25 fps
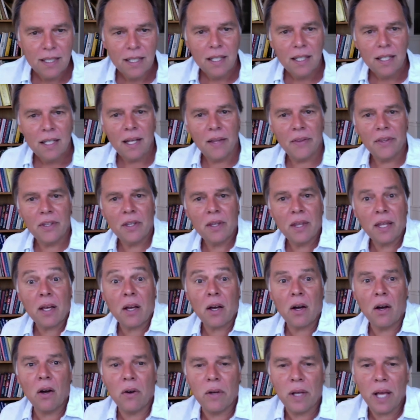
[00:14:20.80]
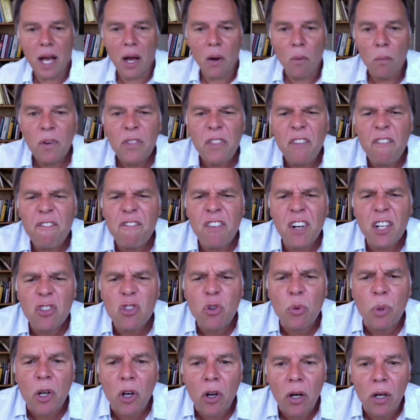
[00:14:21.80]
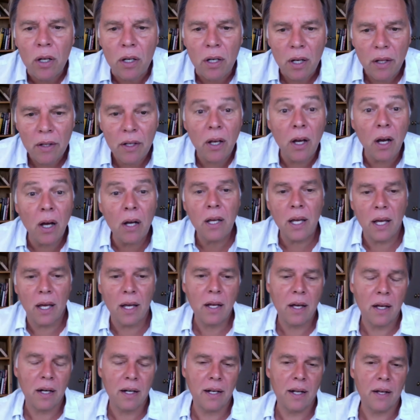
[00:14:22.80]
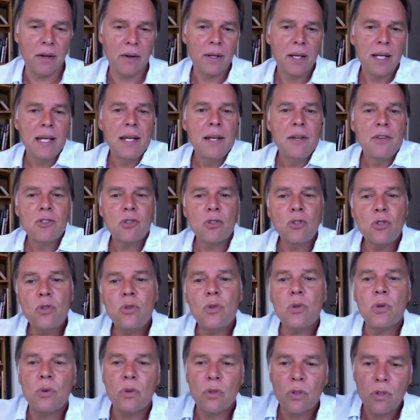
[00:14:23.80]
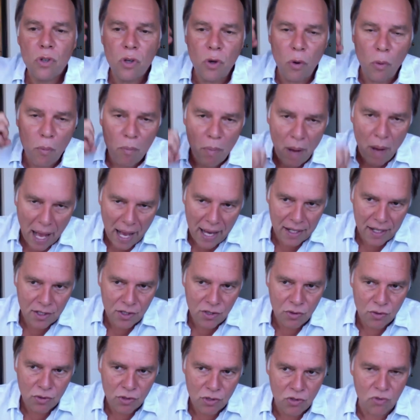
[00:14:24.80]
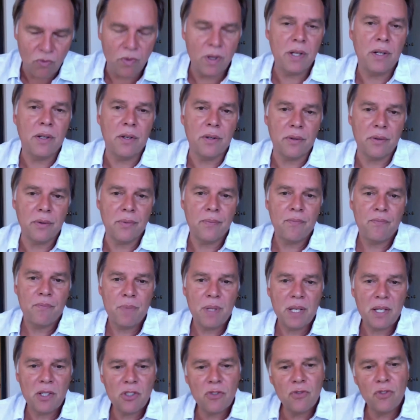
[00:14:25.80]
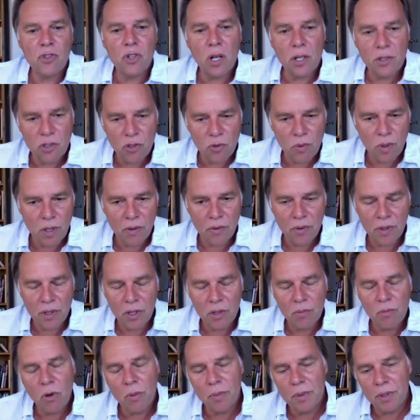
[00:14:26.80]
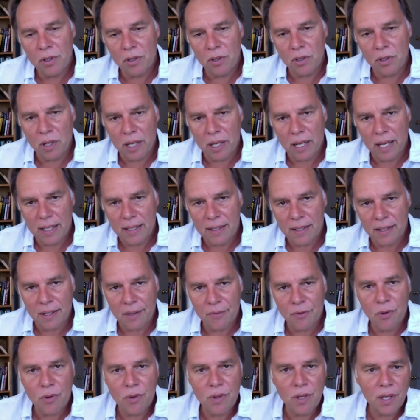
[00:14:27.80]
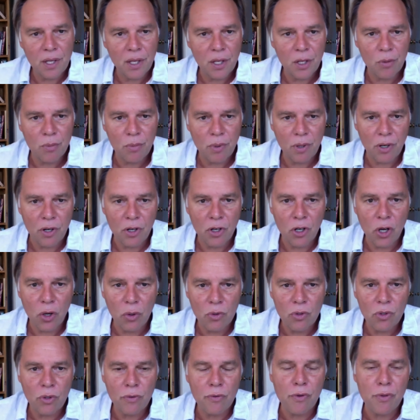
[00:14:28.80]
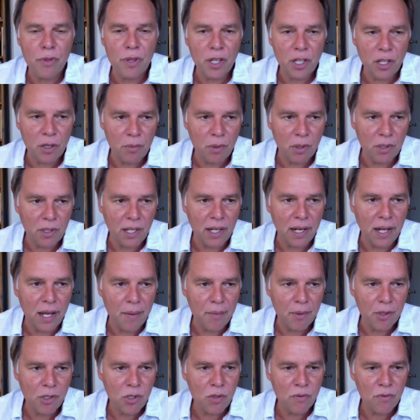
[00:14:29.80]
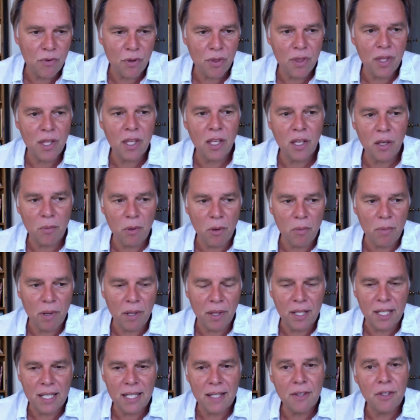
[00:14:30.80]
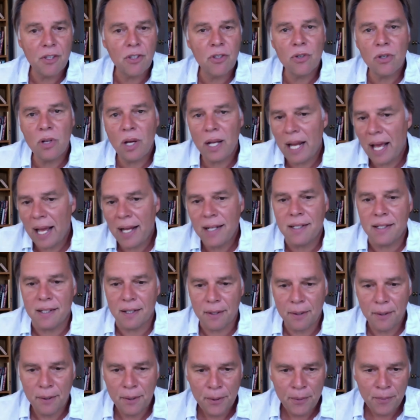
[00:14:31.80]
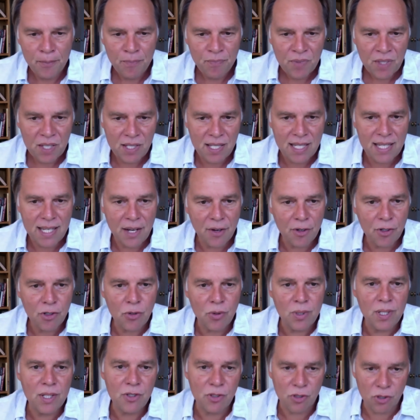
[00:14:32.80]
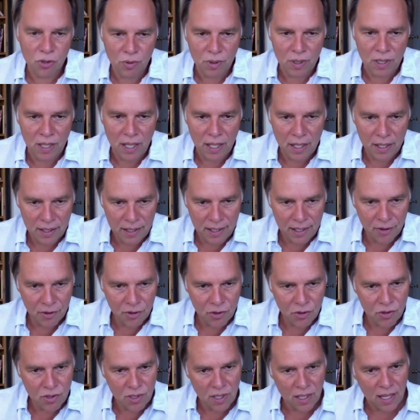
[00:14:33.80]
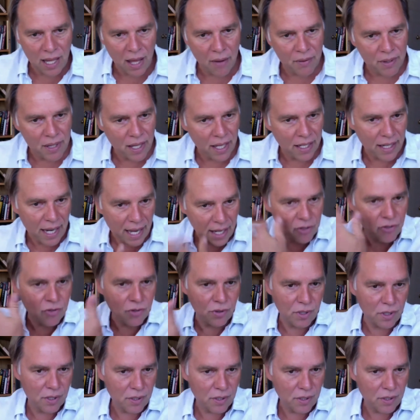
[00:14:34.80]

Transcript: And then you're like, oh yeah, what the fuck's going on? And you go, okay, I got it now. So you can go back to surrender, because if you're not surrendering in the moment, you're not acting. If you're thinking about a note, if you're thinking about dynamics, if you're thinking about melody, then you're not acting, because a character isn't doing that. A character is allowing that naturally.